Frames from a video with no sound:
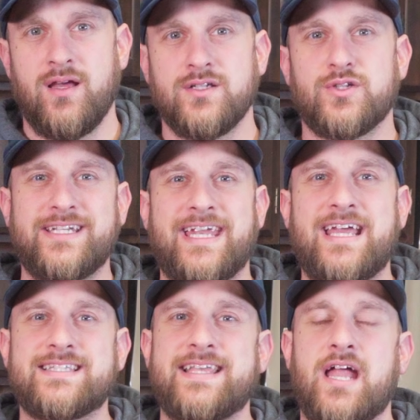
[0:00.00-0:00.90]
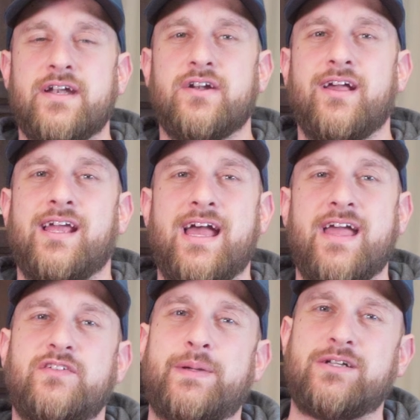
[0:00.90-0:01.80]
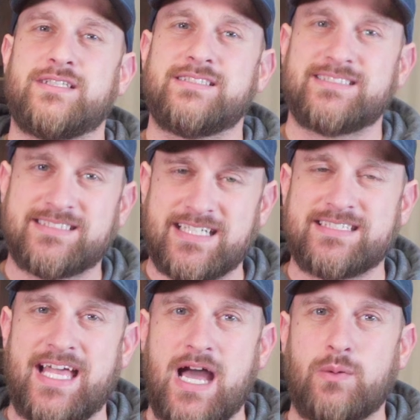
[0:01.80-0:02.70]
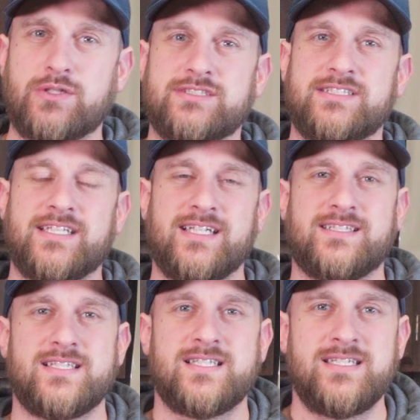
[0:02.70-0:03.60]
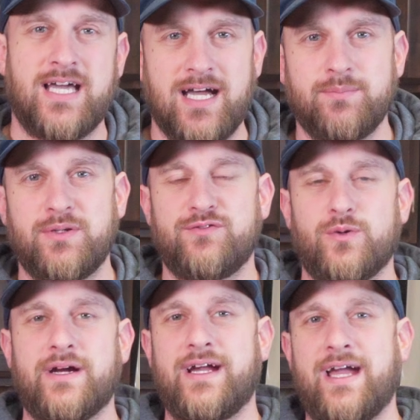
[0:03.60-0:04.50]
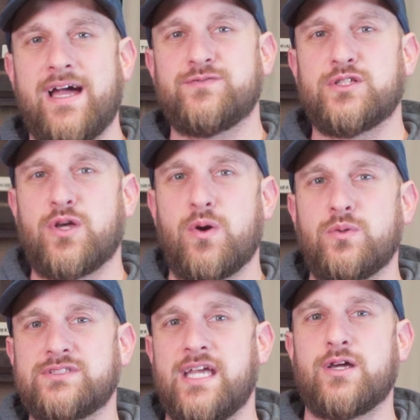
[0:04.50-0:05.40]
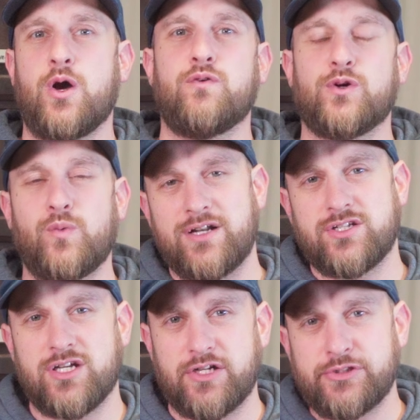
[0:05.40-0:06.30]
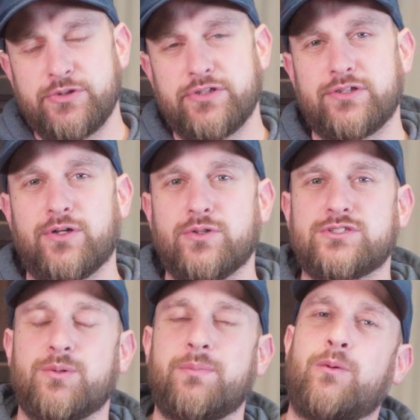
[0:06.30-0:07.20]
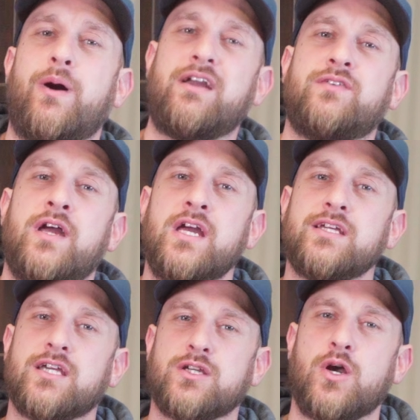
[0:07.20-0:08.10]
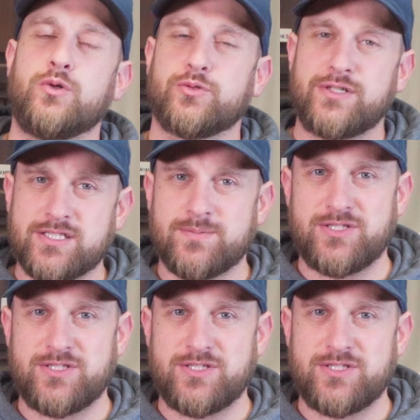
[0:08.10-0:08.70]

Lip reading: So today is Saturday and I have about 6 hours to get this done before I have to go take over watching our 2-year-old so my wife can go Christmas